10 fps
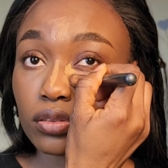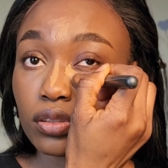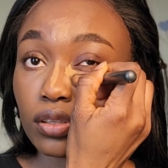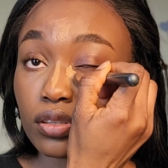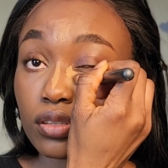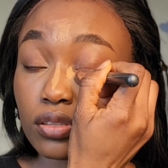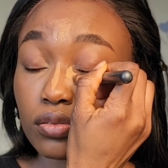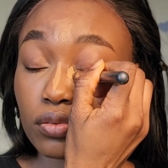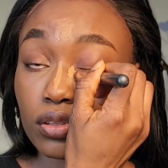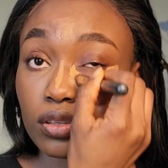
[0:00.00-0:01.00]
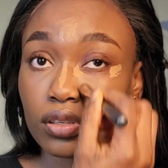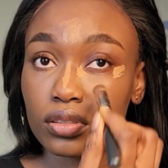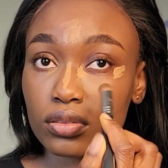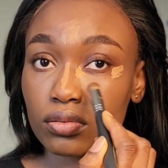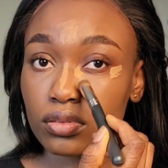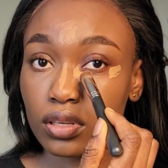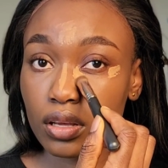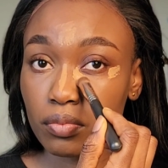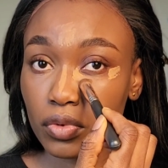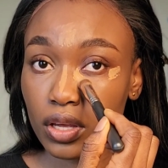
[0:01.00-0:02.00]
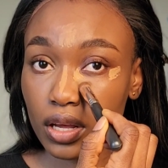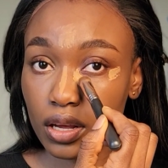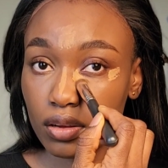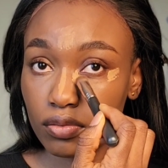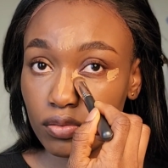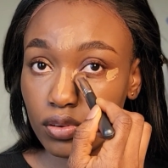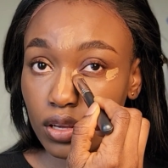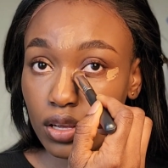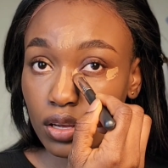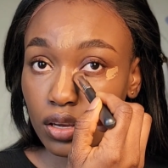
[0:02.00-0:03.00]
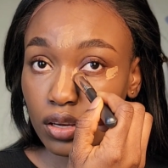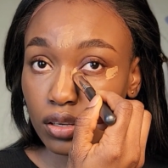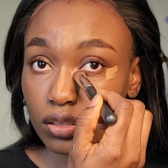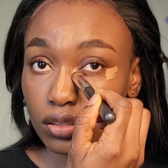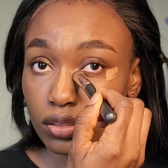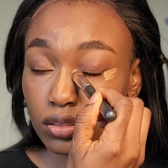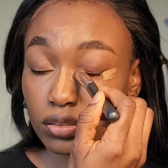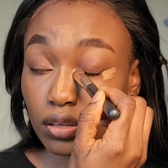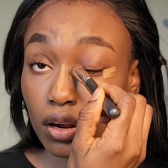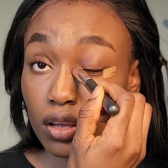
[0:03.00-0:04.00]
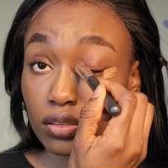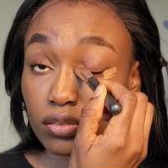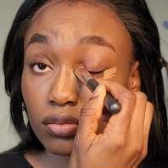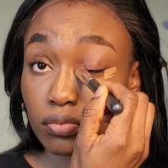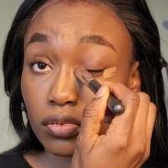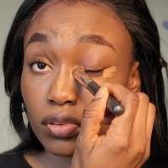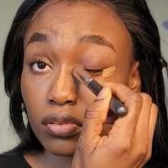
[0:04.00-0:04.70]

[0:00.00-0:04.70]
this with the little time we have, and try to be